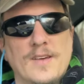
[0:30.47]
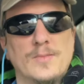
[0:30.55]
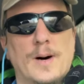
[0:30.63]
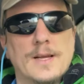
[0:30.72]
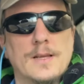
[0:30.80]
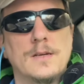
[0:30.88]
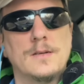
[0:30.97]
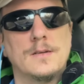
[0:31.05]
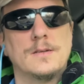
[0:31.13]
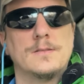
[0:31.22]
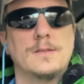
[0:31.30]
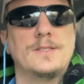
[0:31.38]
everybody,
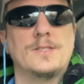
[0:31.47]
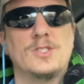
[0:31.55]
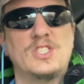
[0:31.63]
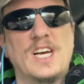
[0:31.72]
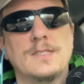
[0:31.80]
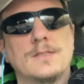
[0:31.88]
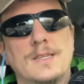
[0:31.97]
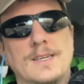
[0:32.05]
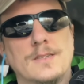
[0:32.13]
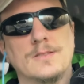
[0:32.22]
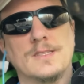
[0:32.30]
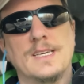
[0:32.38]
this is Jason
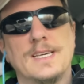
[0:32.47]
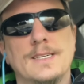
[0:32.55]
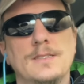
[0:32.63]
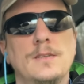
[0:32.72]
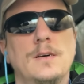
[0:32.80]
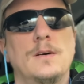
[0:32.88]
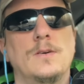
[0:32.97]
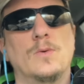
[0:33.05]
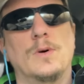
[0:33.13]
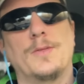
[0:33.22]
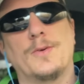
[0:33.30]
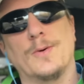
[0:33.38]
Akers again
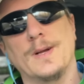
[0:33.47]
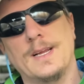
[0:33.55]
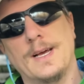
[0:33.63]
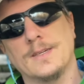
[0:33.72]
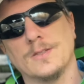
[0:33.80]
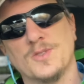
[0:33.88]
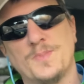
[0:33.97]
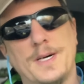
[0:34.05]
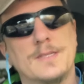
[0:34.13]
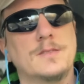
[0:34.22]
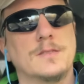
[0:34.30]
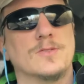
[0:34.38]
with Green Akers
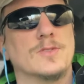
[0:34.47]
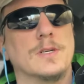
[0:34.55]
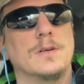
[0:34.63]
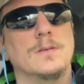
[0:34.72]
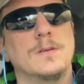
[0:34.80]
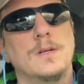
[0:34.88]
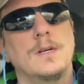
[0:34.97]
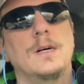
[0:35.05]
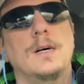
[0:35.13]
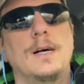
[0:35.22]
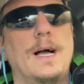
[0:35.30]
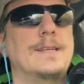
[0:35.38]
Pest Control.
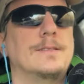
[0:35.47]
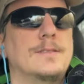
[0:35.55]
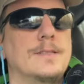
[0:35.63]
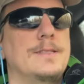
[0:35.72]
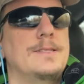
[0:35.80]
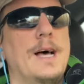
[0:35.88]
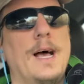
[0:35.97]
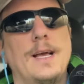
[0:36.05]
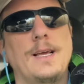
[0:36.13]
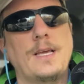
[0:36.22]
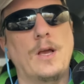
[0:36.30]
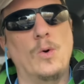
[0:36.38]
And
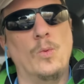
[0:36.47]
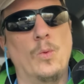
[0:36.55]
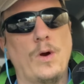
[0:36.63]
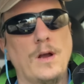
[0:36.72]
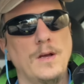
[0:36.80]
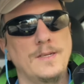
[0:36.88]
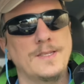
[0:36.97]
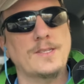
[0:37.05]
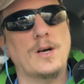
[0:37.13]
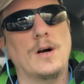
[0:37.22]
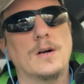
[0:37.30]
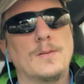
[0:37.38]
today we're going to
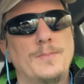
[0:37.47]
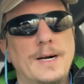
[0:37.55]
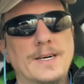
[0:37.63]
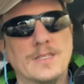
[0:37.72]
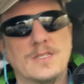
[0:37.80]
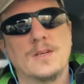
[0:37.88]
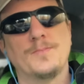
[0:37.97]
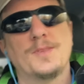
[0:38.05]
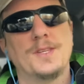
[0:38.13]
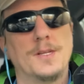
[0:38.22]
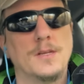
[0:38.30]
talk about something a